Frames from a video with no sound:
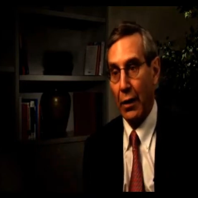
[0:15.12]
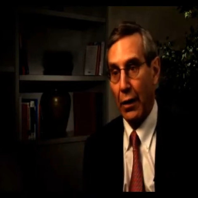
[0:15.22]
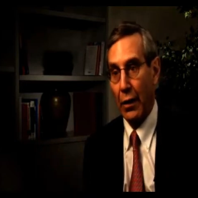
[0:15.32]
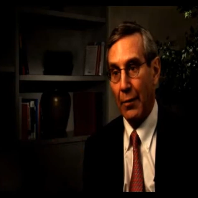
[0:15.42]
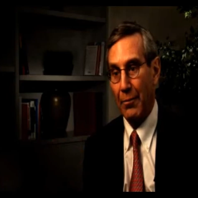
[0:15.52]

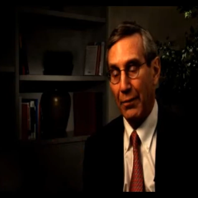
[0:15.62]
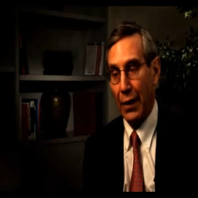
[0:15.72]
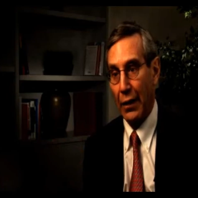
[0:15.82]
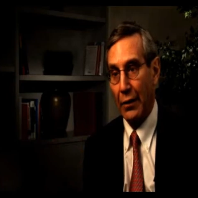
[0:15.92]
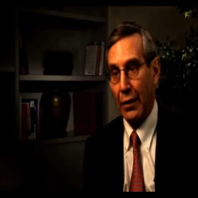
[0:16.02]
Uh,
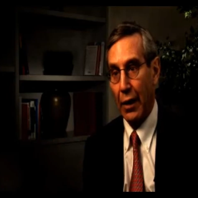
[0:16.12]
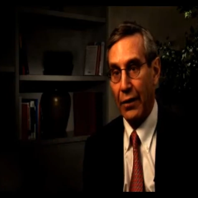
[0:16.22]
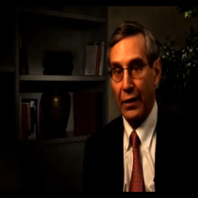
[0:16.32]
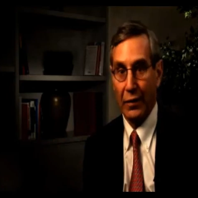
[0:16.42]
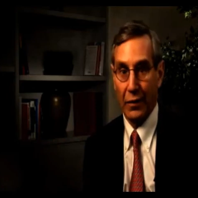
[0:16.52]
and I
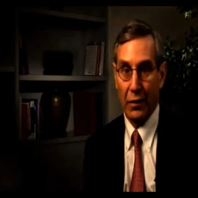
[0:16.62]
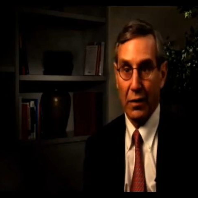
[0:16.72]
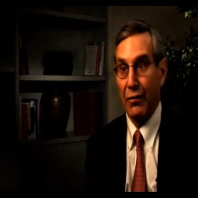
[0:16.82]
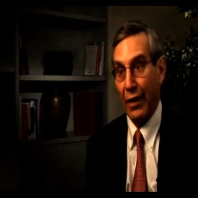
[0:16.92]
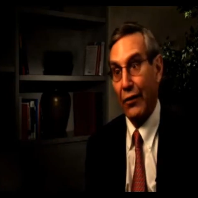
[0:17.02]
think that
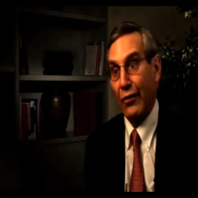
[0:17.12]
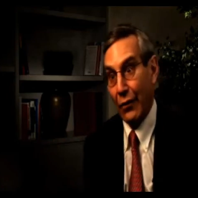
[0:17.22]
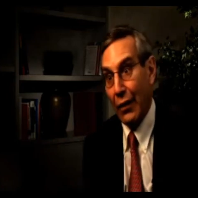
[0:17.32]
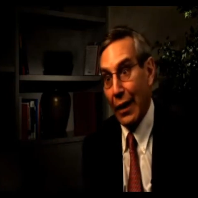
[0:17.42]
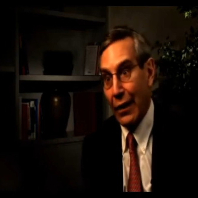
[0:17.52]
the events of
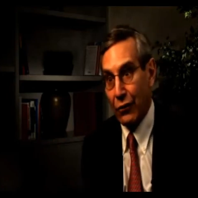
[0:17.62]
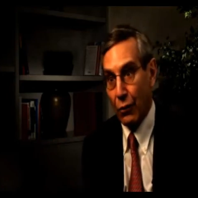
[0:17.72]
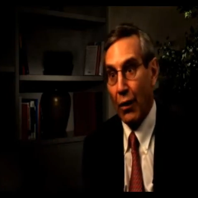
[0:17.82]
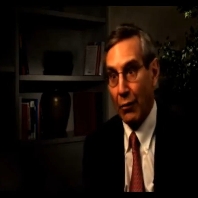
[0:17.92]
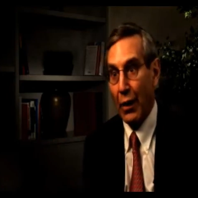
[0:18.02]
the last
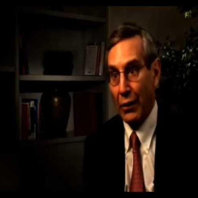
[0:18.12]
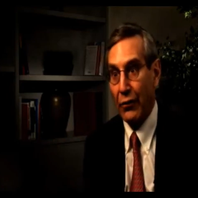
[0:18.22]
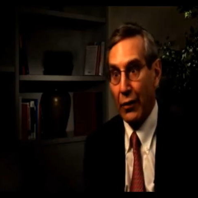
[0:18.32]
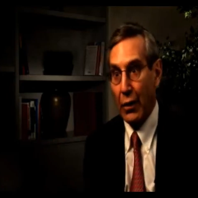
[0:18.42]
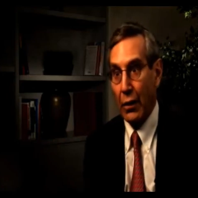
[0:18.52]
12
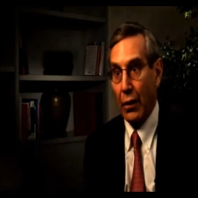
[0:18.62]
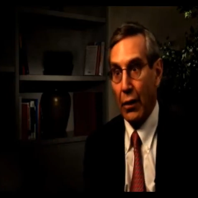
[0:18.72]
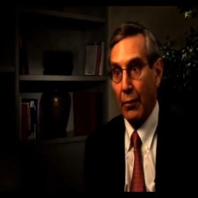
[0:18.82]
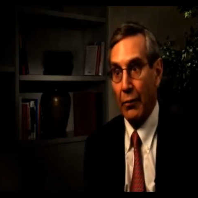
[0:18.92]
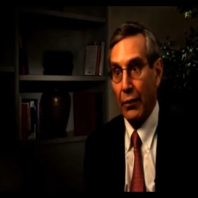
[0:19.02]
months,
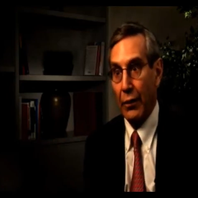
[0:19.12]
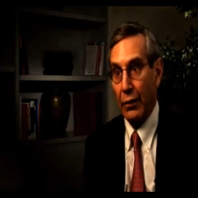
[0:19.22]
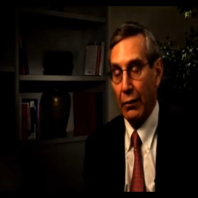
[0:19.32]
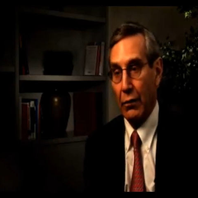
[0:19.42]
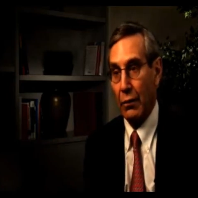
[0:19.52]
um,
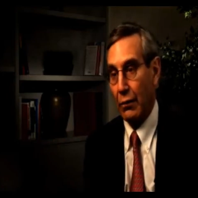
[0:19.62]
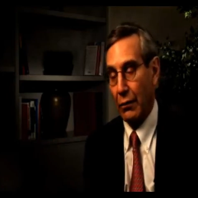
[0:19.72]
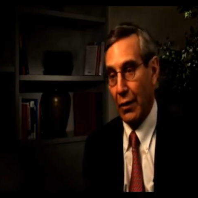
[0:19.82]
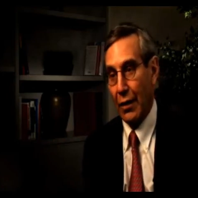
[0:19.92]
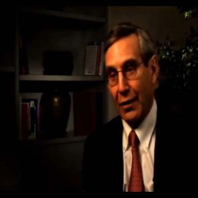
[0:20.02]
the
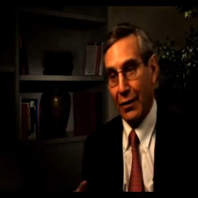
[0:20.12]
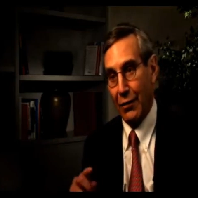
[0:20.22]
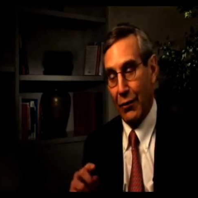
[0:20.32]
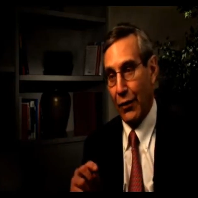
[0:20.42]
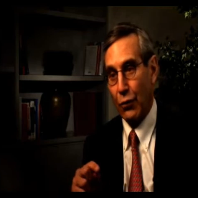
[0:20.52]

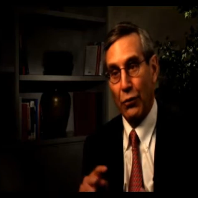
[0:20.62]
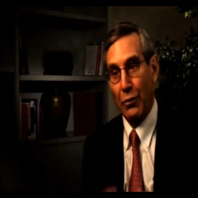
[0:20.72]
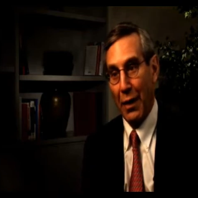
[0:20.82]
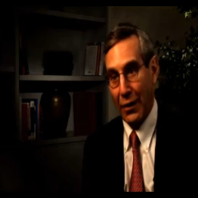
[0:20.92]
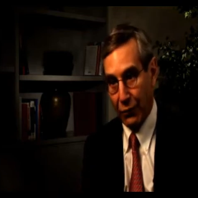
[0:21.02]
eventual
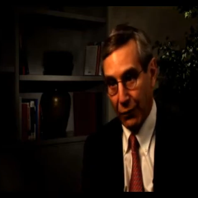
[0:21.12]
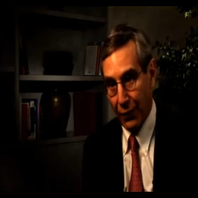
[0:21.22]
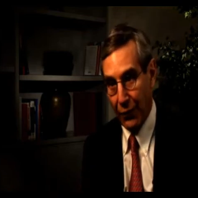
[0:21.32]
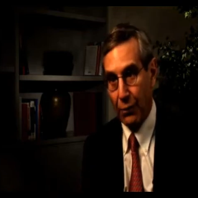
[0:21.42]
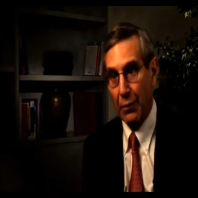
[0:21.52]
demise of
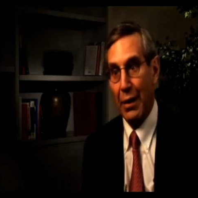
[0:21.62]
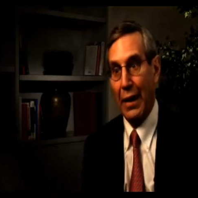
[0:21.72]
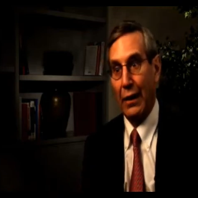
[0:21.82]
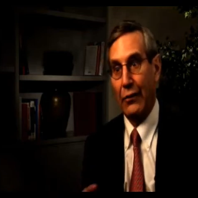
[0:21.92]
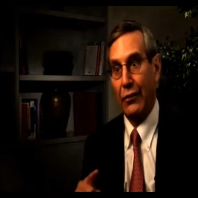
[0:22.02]
investment
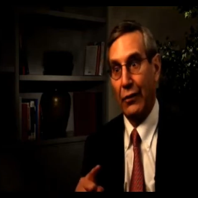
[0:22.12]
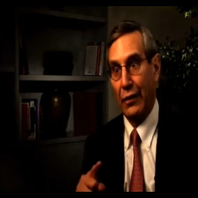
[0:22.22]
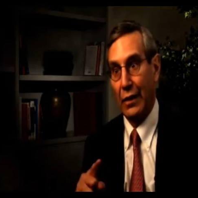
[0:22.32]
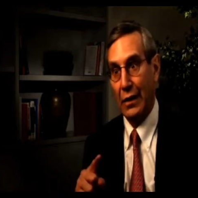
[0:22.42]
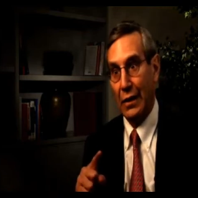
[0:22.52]
banks,
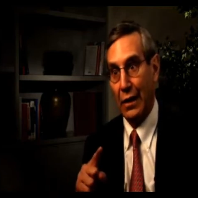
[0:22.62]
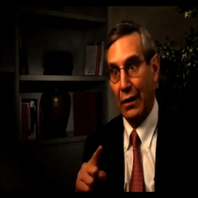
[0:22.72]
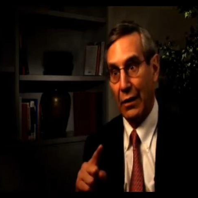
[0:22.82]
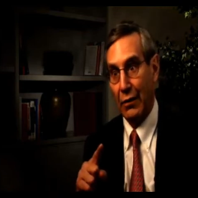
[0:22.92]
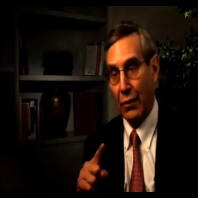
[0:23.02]
the
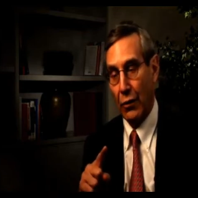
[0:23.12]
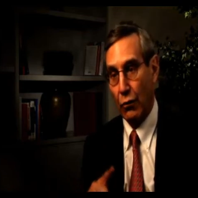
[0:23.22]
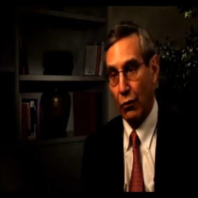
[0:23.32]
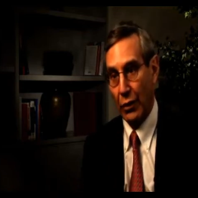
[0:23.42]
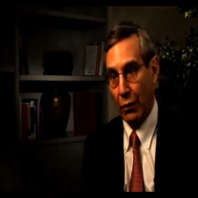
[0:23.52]
uh,
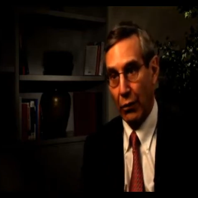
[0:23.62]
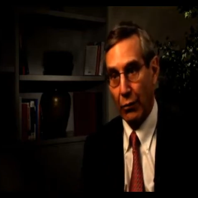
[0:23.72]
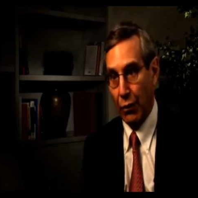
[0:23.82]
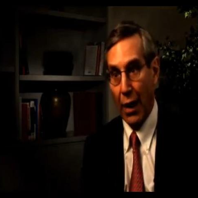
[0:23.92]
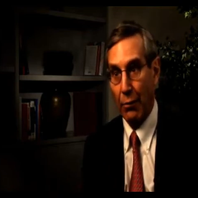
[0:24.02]
real
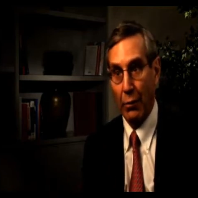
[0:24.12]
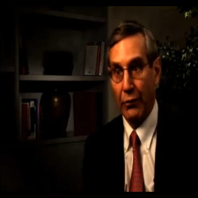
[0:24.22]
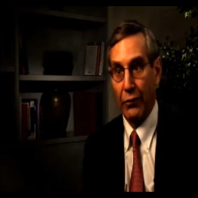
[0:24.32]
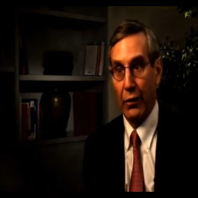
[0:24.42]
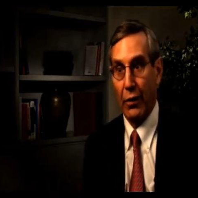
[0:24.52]

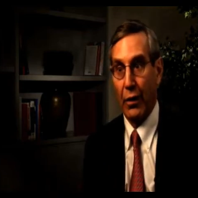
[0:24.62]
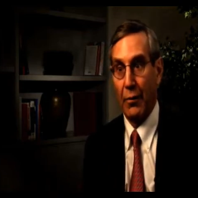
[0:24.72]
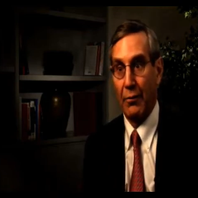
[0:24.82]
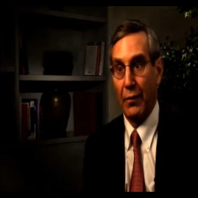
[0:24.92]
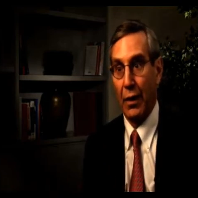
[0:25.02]
problems
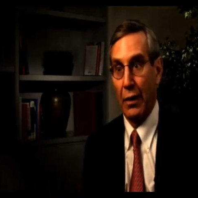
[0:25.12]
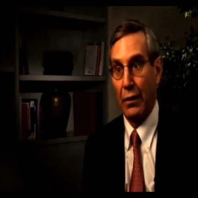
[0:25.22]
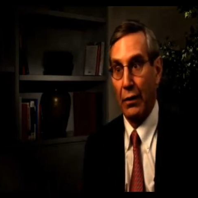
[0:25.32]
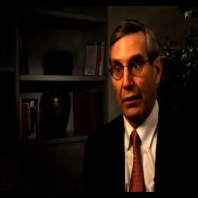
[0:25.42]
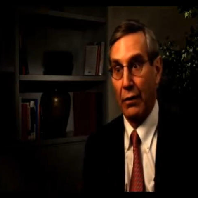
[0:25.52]
um,
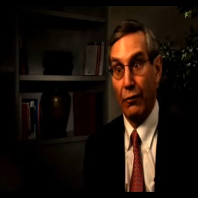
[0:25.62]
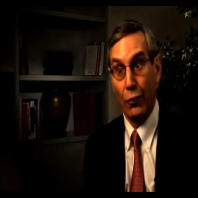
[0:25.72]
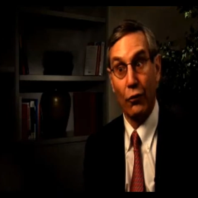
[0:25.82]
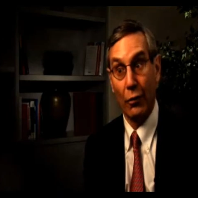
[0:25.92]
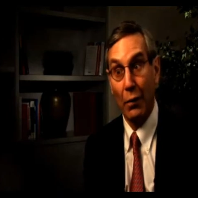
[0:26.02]
in, in
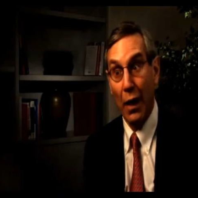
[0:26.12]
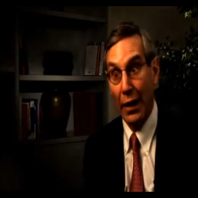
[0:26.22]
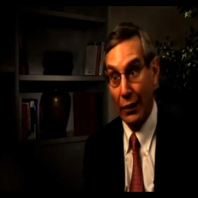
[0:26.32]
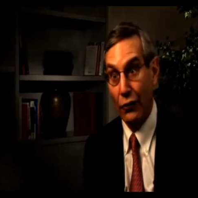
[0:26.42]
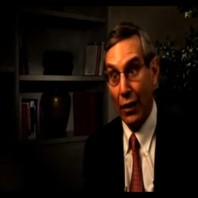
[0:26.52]
food
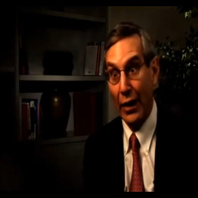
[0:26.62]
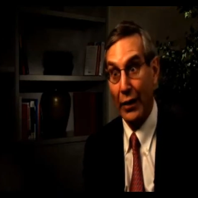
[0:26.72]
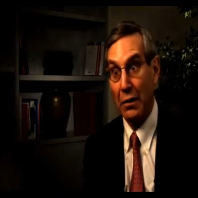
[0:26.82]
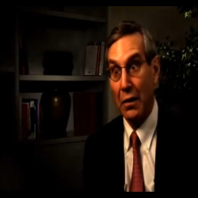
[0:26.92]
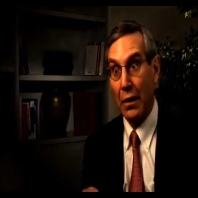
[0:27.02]
supply in China